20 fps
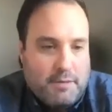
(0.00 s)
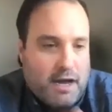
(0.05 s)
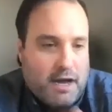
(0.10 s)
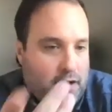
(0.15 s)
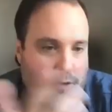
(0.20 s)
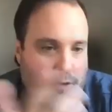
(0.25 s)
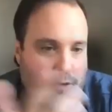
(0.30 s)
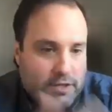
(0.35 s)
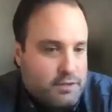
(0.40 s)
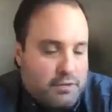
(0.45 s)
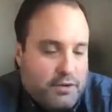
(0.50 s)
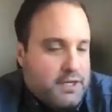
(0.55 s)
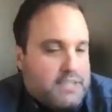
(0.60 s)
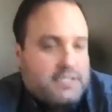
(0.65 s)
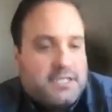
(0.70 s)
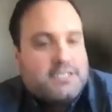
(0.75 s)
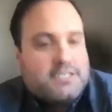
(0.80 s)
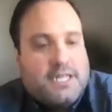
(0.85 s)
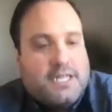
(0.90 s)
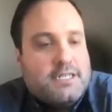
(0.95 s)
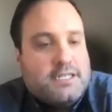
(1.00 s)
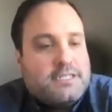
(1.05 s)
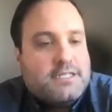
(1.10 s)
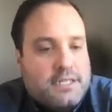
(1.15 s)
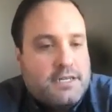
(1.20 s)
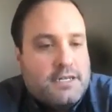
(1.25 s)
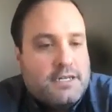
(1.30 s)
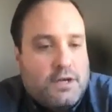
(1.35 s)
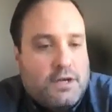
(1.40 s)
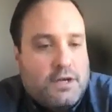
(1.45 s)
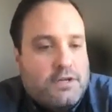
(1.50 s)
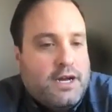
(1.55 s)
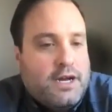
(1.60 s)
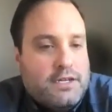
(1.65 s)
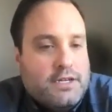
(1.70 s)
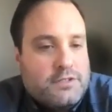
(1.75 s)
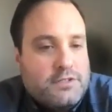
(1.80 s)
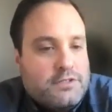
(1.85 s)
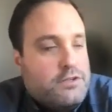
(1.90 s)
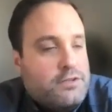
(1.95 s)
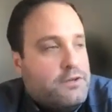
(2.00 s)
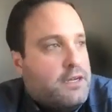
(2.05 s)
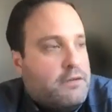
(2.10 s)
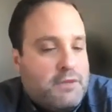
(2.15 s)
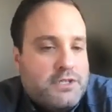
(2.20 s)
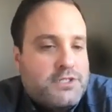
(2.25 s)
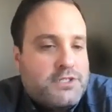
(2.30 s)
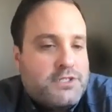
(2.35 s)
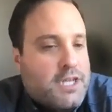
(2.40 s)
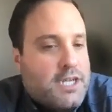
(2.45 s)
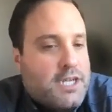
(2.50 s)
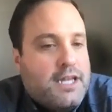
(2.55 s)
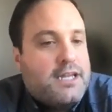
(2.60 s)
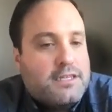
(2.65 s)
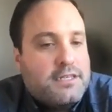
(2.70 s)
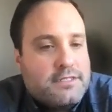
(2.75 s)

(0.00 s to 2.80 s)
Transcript: I always point to Tansley, and what you guys are doing in Michigan